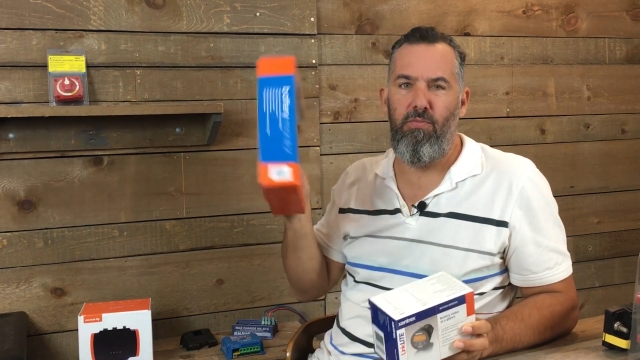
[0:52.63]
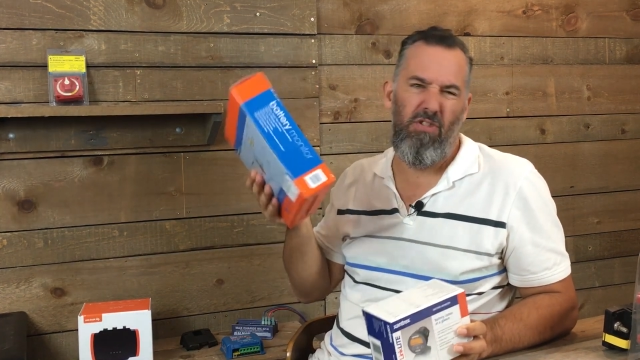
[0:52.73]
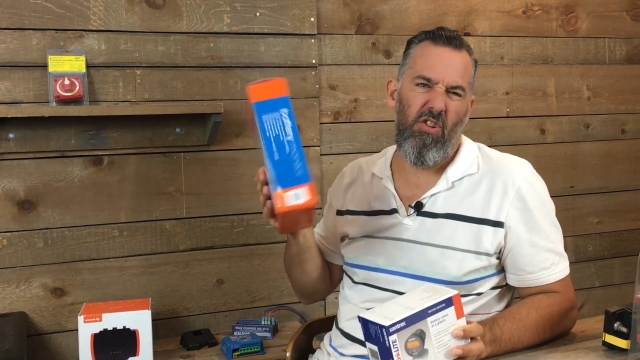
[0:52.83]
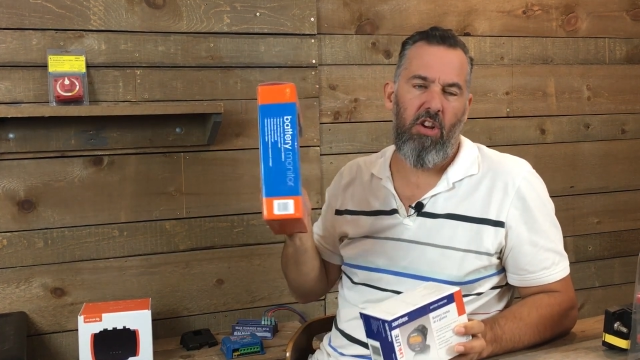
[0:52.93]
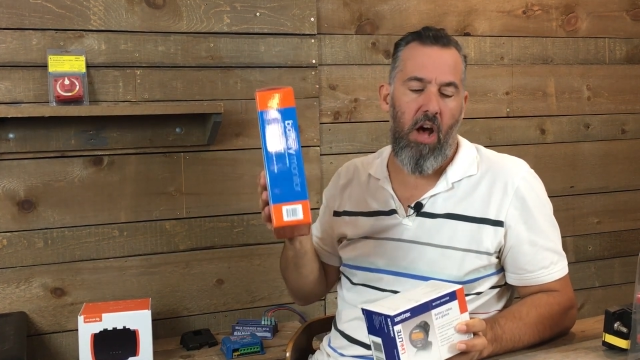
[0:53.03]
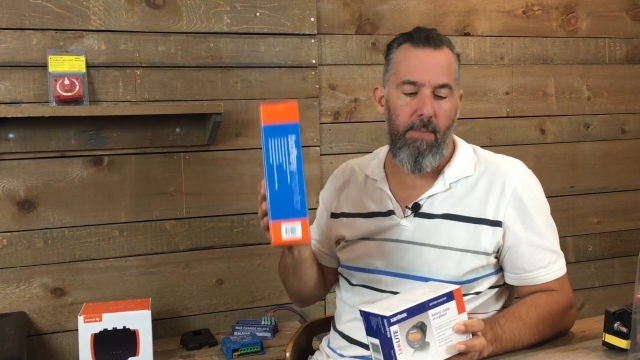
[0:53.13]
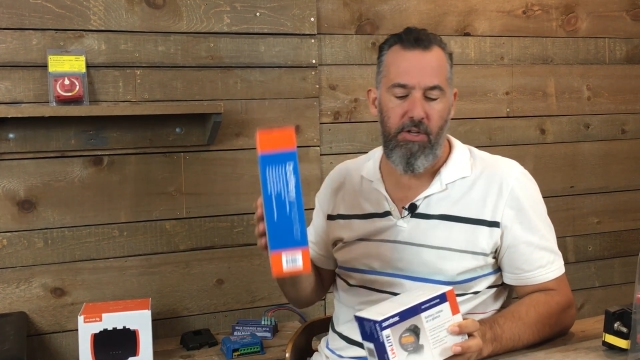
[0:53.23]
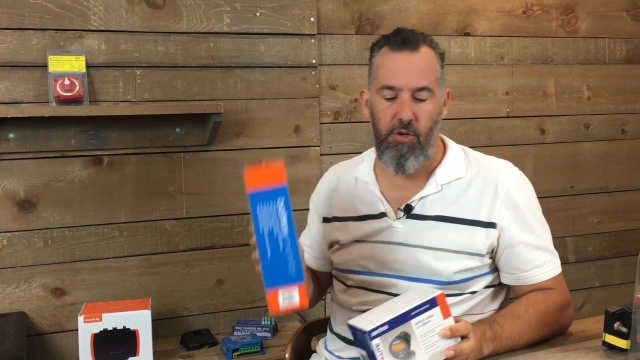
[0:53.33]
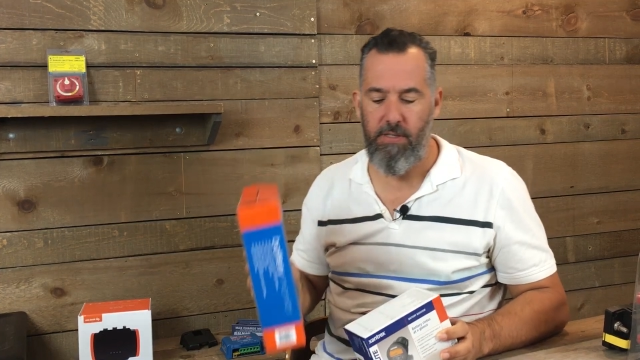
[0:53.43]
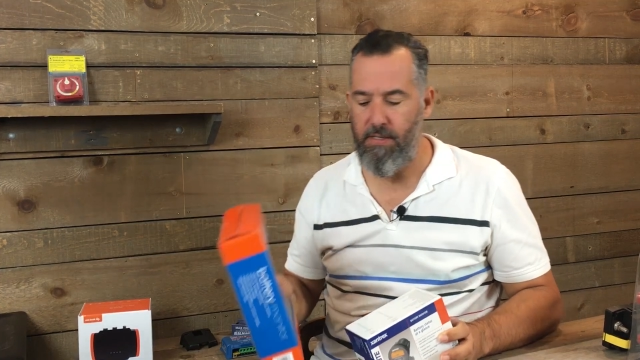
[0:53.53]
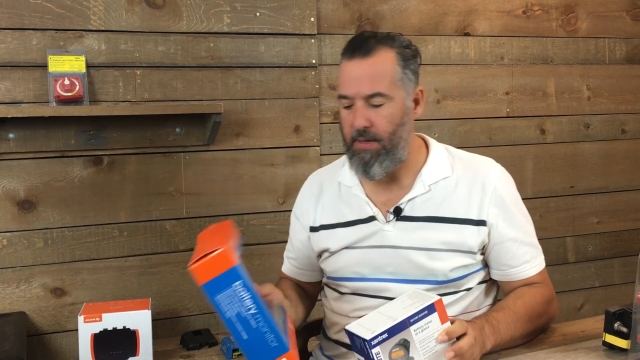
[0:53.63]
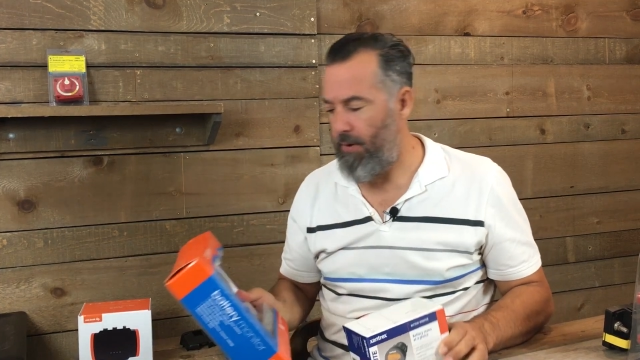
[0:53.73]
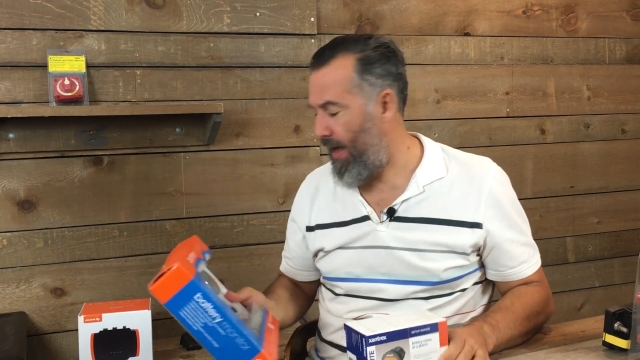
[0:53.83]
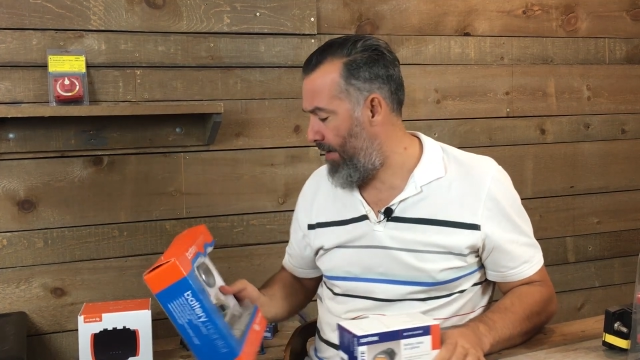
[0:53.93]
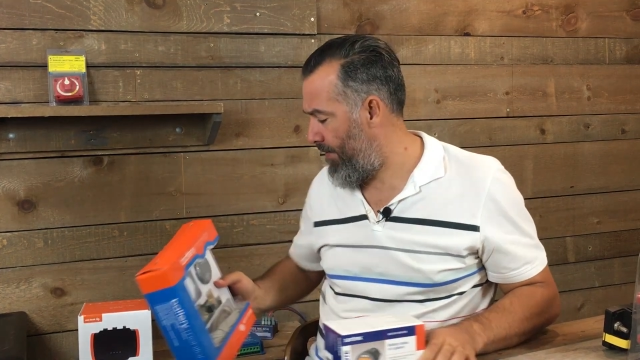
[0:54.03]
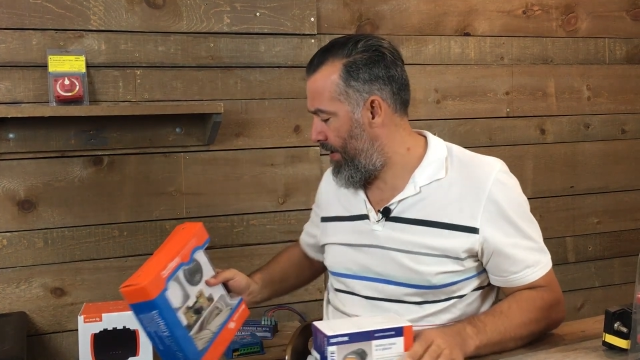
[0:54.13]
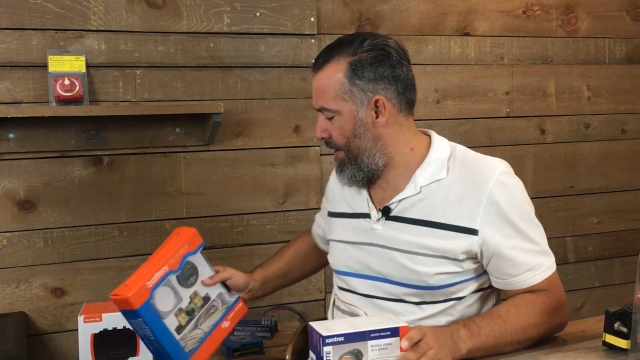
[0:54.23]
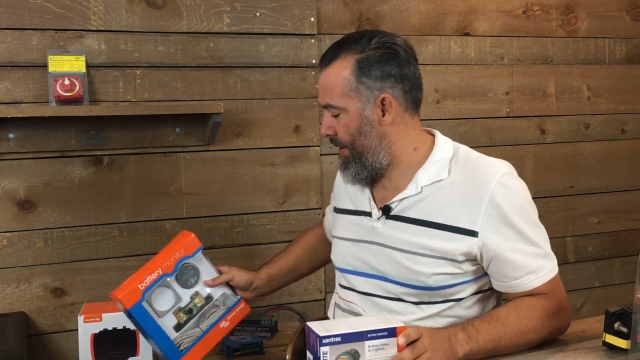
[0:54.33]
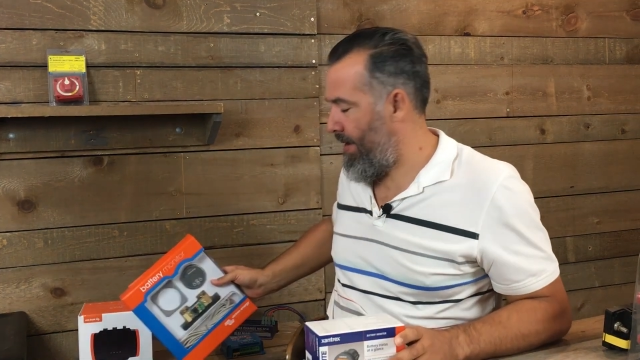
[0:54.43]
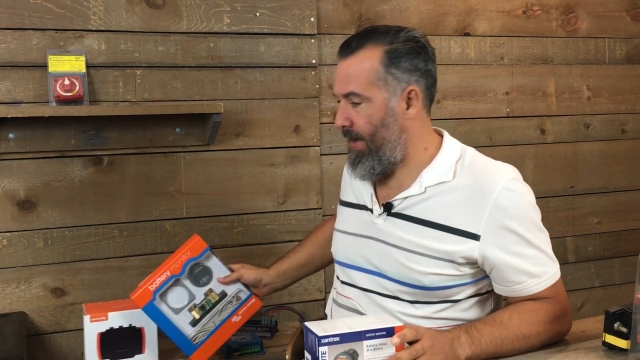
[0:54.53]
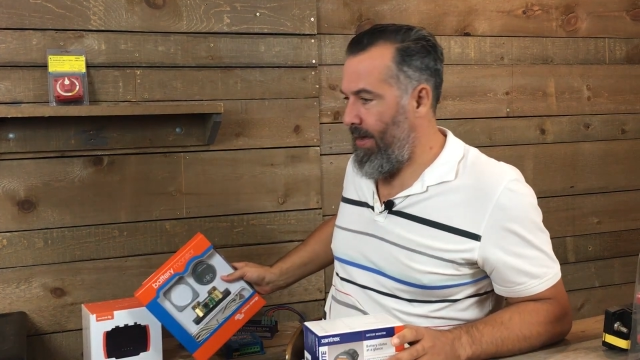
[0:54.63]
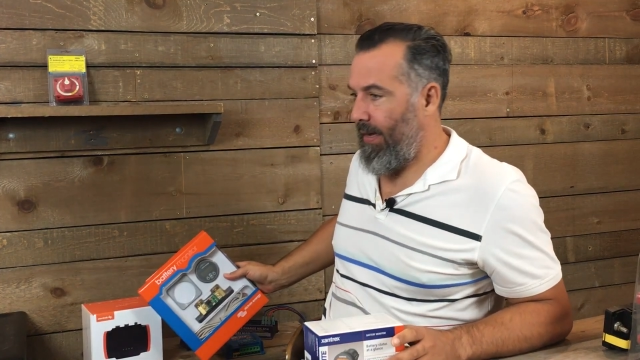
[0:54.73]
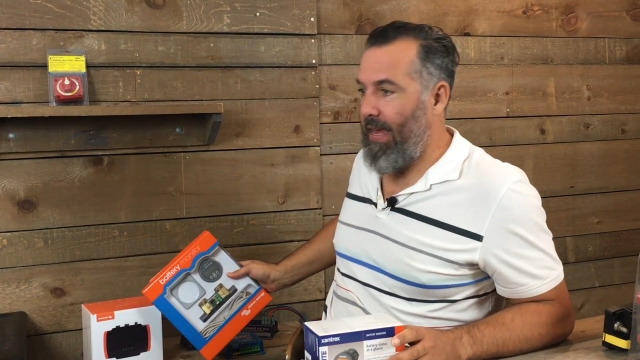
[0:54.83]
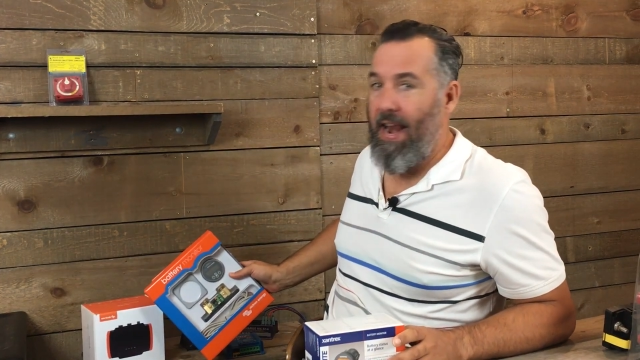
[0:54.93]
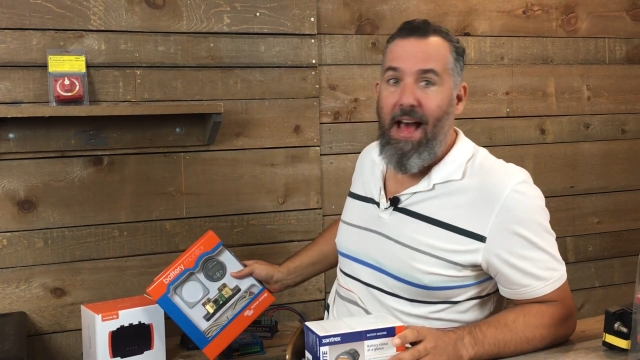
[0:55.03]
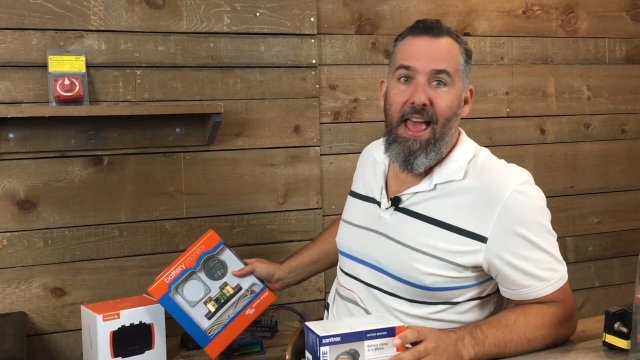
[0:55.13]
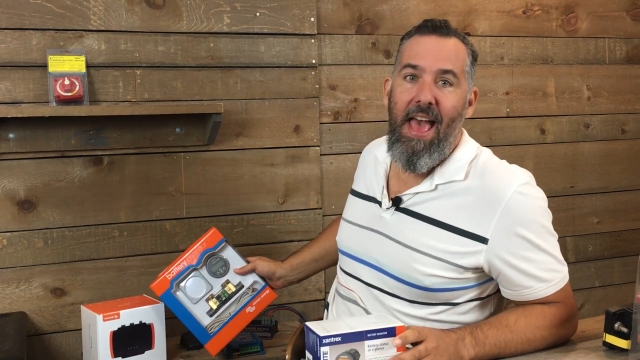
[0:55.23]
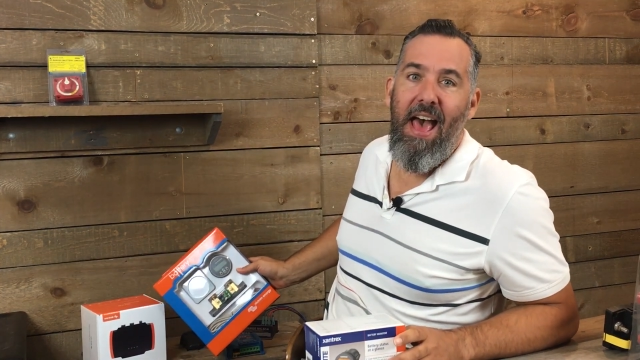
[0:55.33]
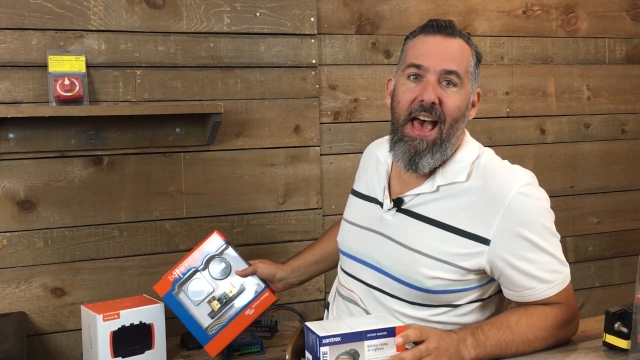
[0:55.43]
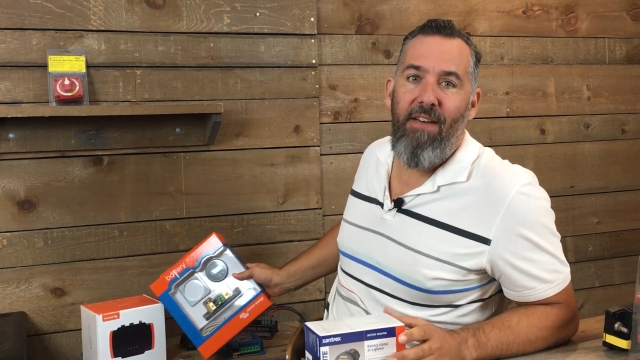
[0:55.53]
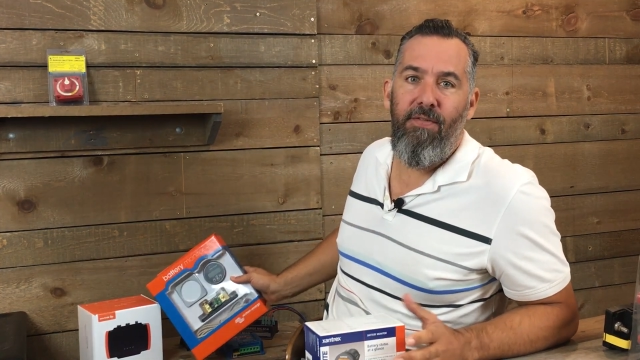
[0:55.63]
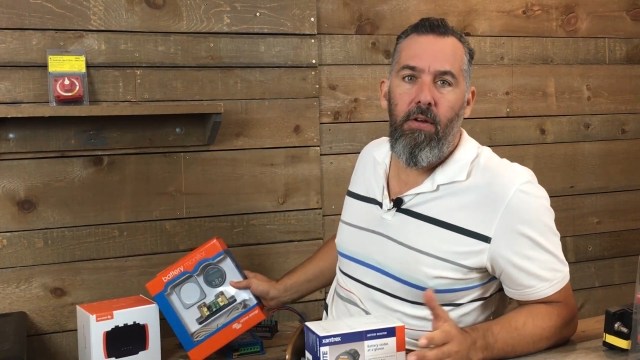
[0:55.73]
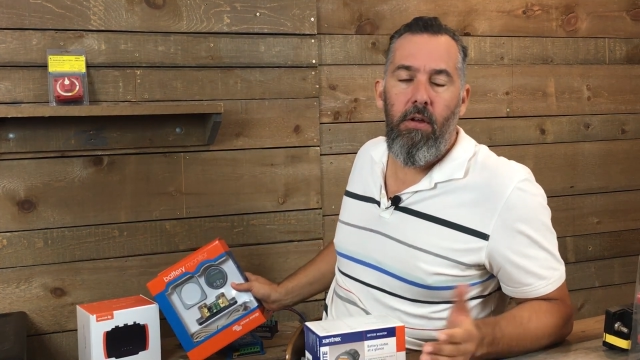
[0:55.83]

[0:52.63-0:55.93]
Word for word: These are common choices that we have. Can I have